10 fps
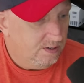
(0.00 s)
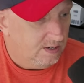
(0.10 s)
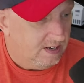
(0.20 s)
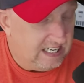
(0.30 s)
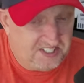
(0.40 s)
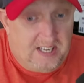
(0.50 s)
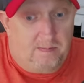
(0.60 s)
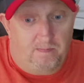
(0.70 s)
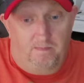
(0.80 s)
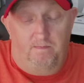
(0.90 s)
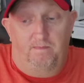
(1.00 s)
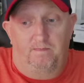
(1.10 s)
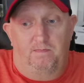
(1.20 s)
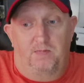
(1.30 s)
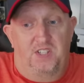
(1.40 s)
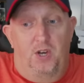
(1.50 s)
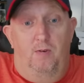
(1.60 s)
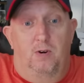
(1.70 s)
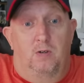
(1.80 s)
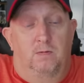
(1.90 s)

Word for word: And that's it. It's over.